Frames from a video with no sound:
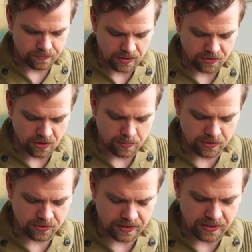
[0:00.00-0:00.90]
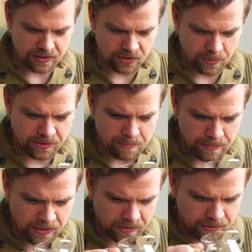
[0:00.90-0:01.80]
It's almost a
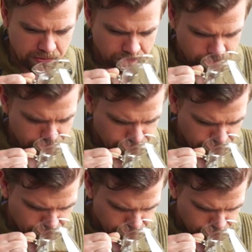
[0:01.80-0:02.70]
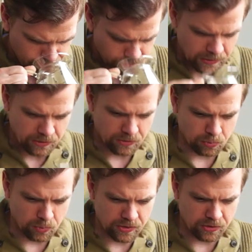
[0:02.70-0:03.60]
melon, but it's
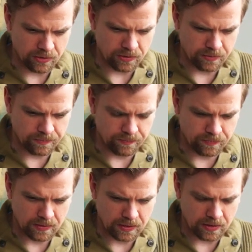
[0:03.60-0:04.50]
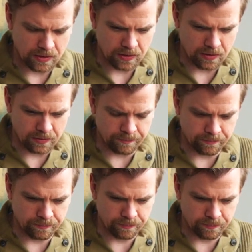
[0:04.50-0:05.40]
richer. Now
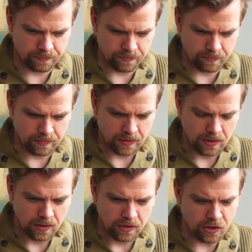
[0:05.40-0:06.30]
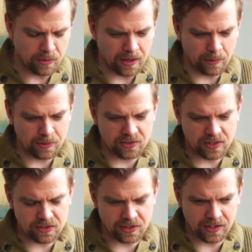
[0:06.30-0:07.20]
you know what? I want to
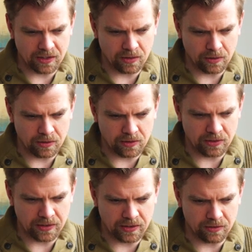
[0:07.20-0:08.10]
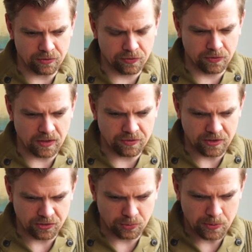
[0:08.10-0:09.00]
say it's like a
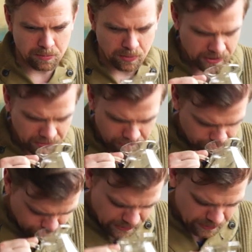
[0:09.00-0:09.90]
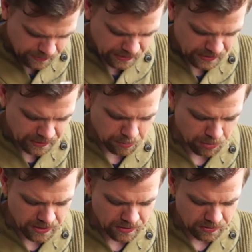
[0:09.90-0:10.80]
fluffy sweet bread, but not really like
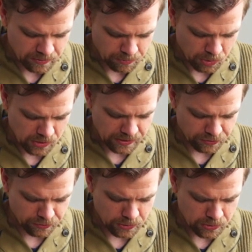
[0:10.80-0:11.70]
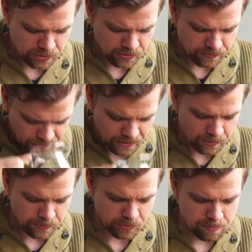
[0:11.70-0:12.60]
bread, more like fruit and
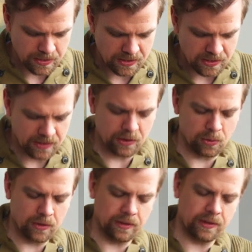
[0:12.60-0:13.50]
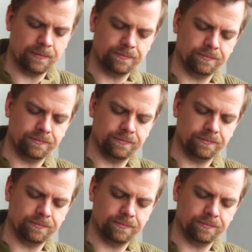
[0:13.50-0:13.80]
almost meaty in quality.